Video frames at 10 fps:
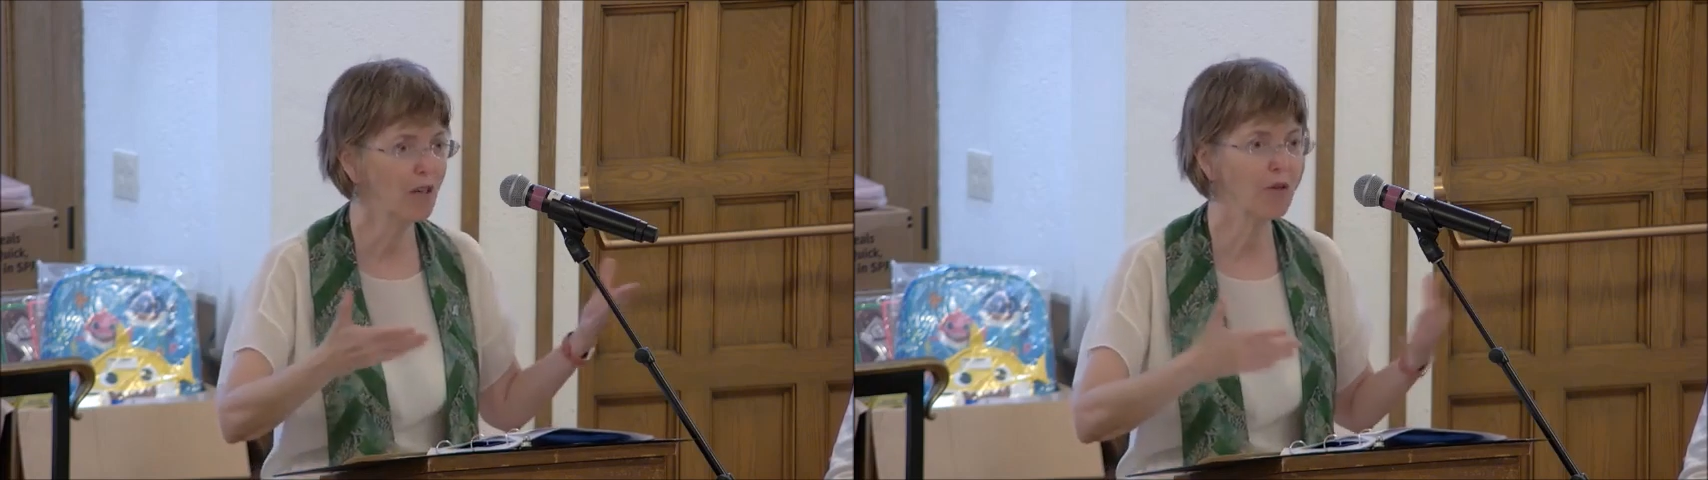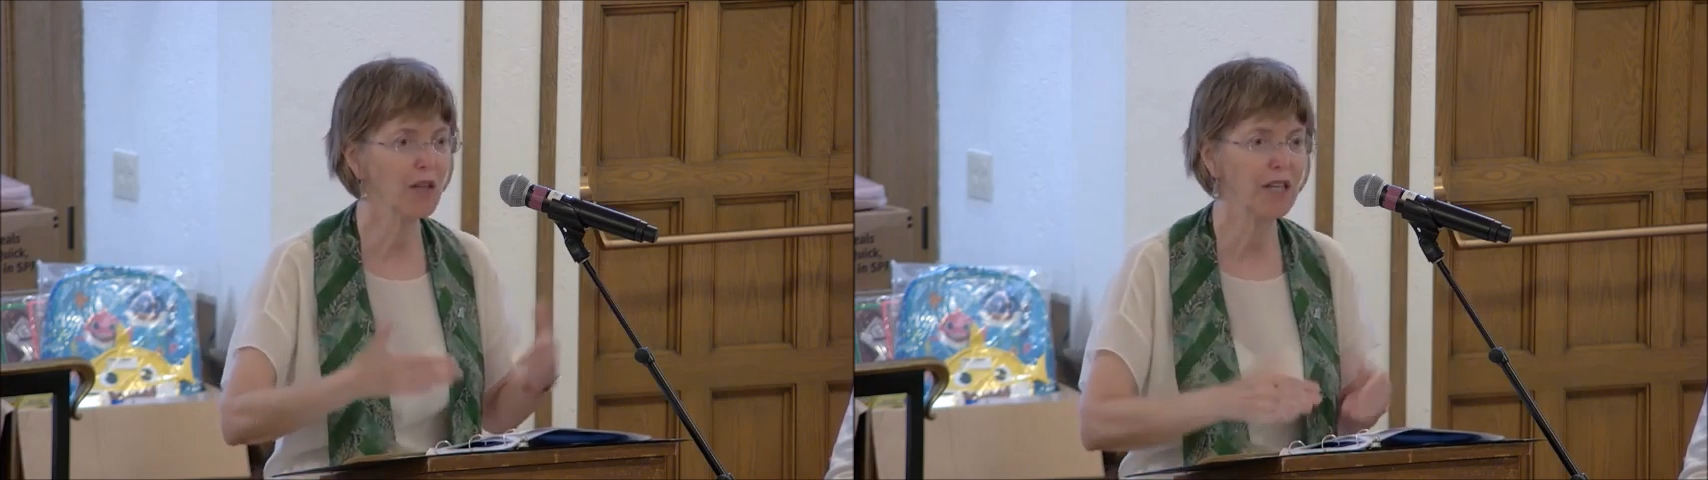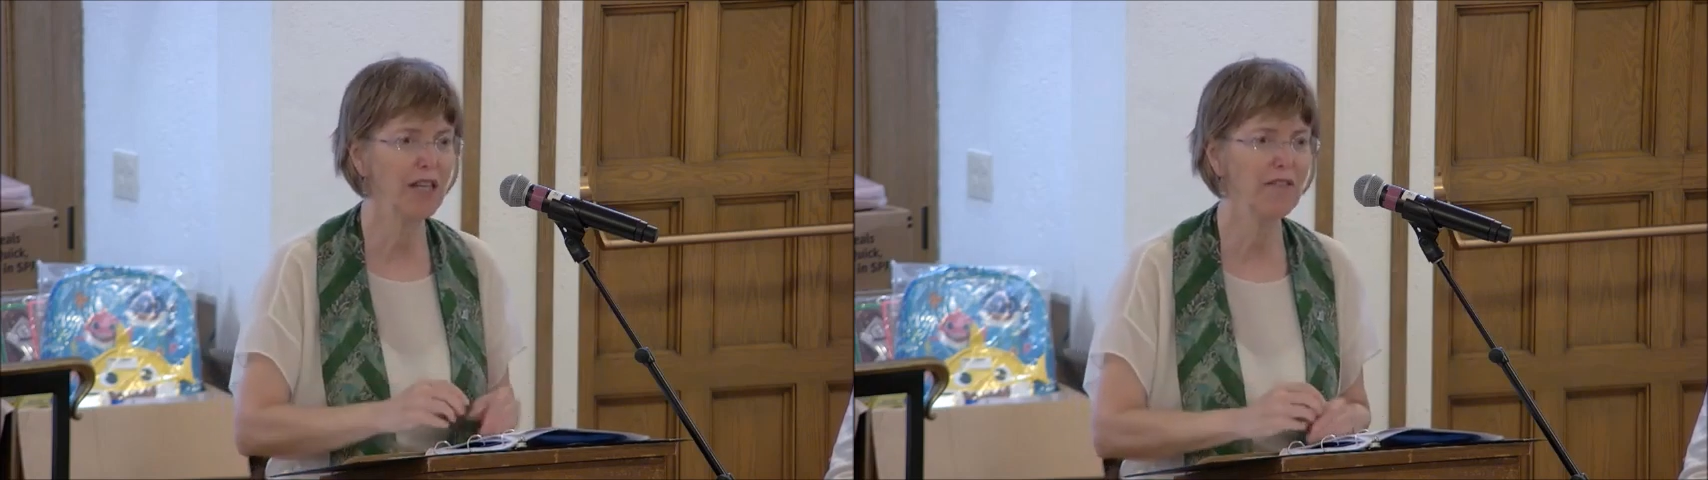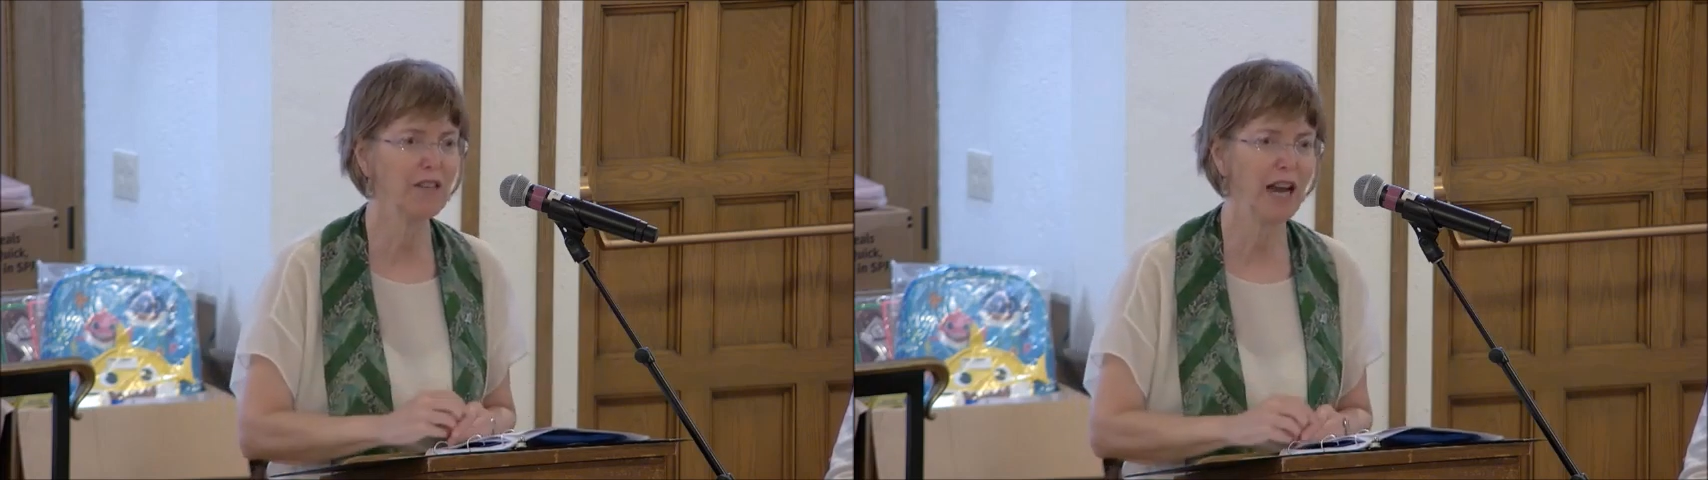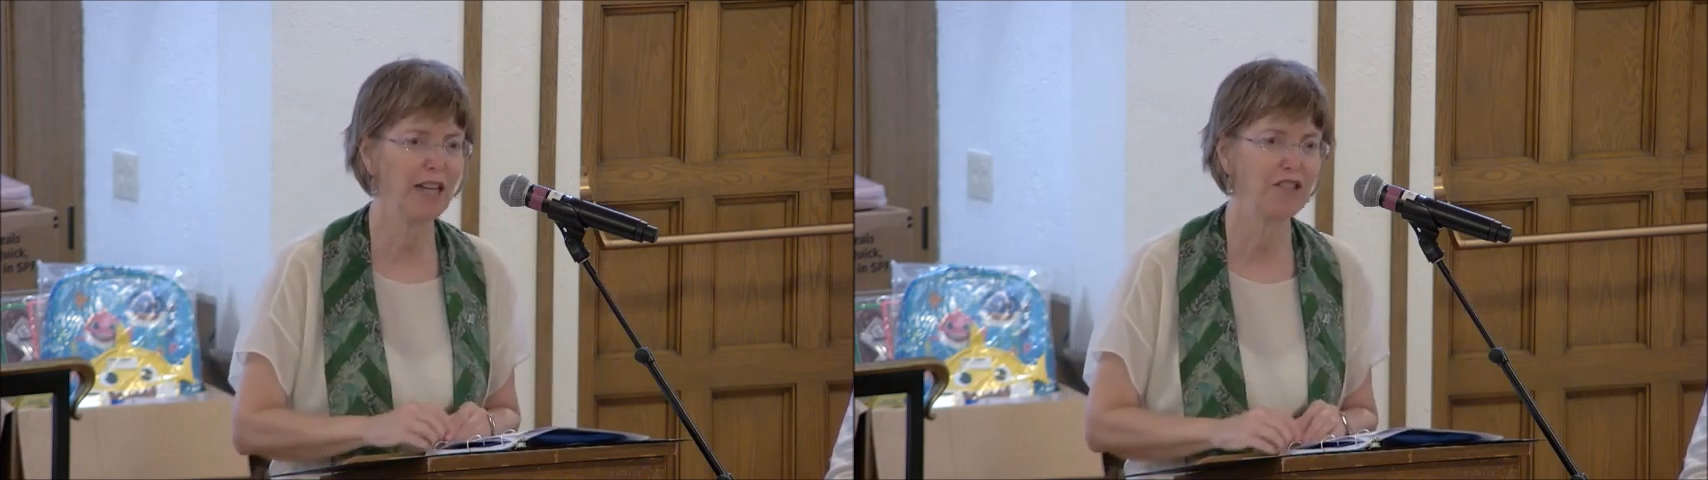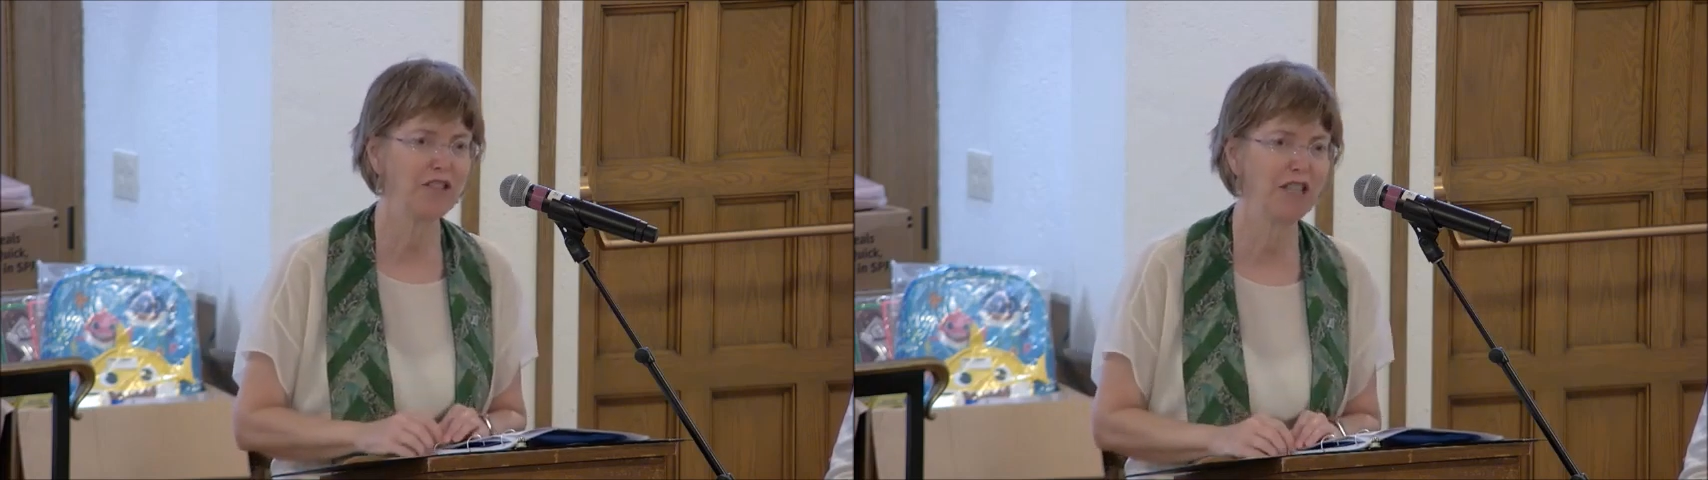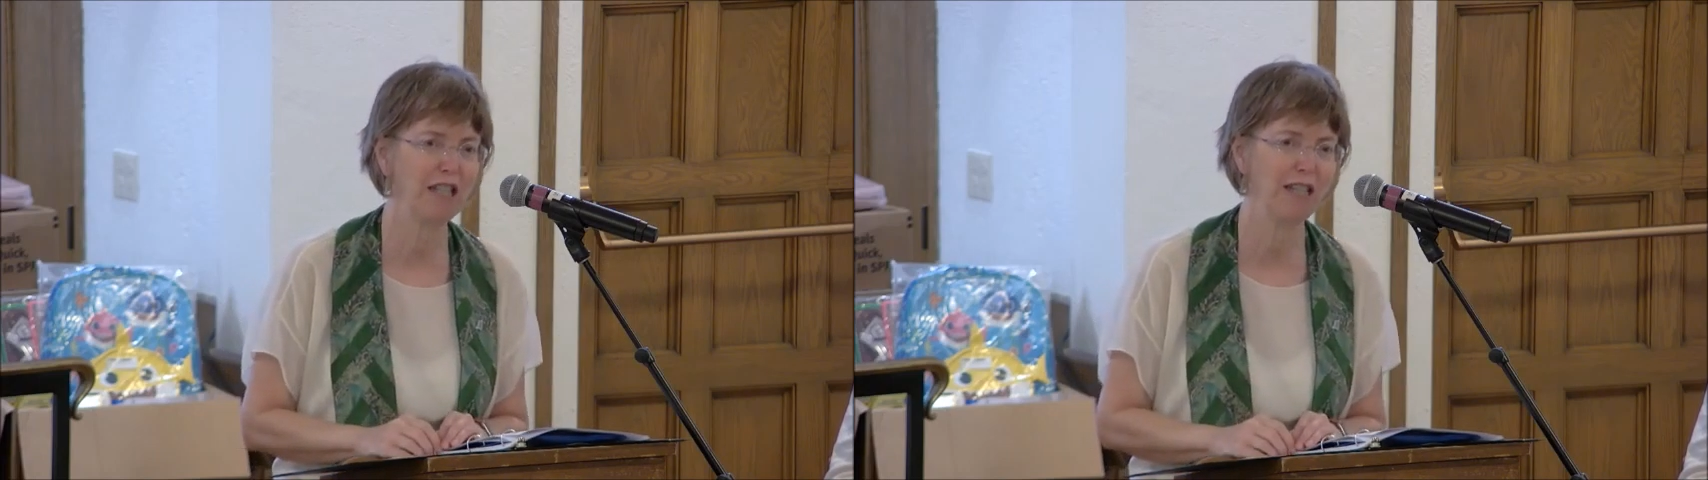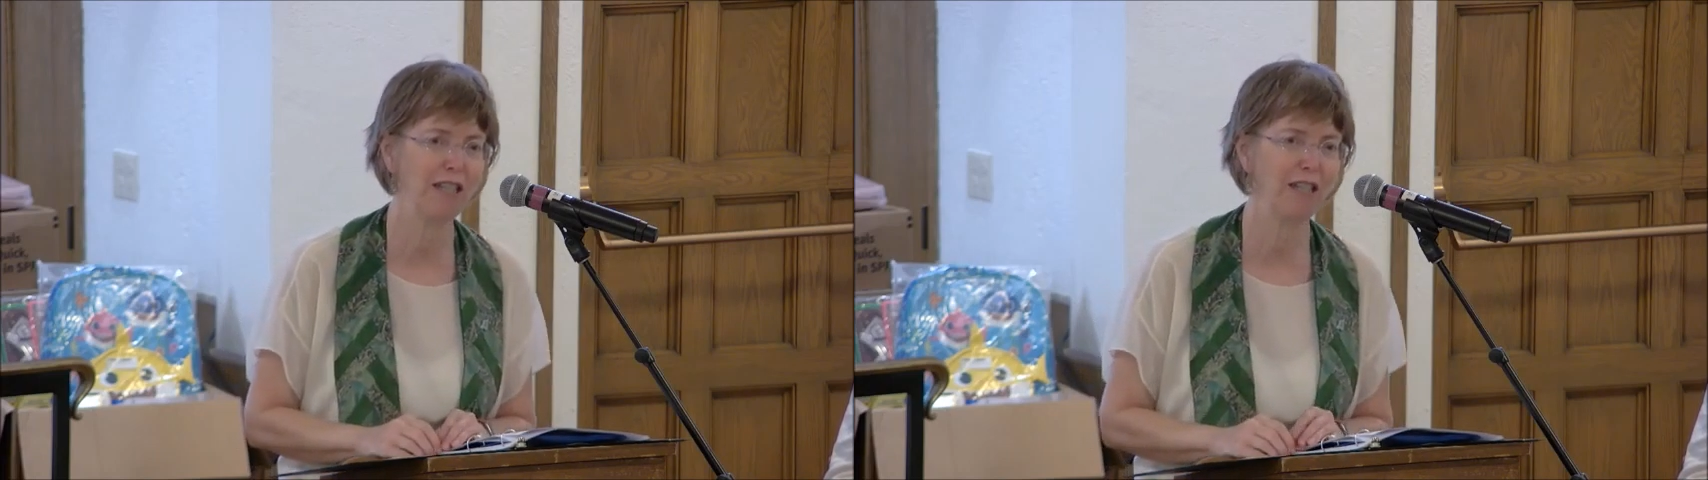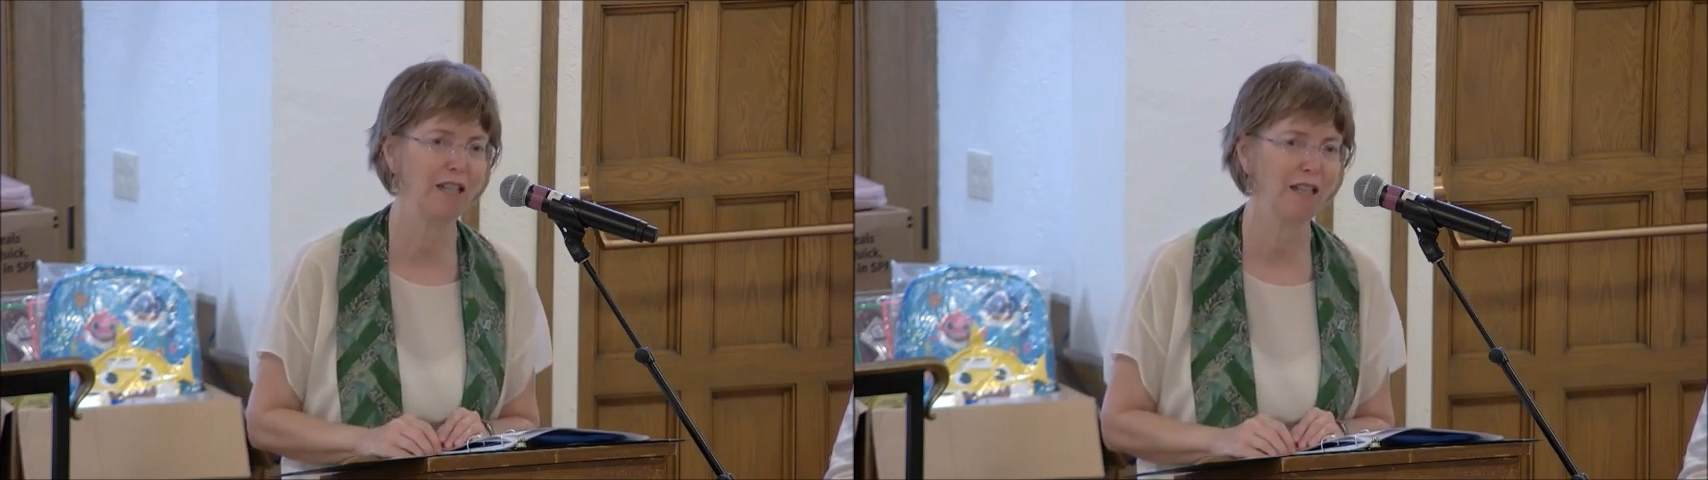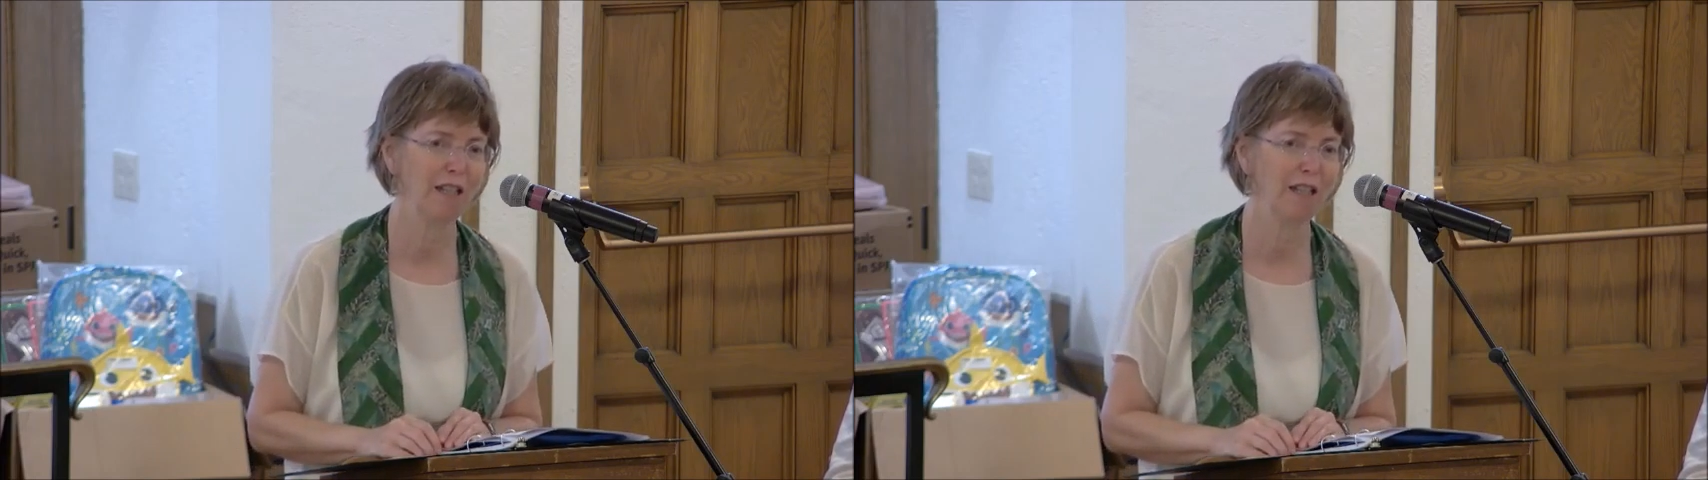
forgive Castine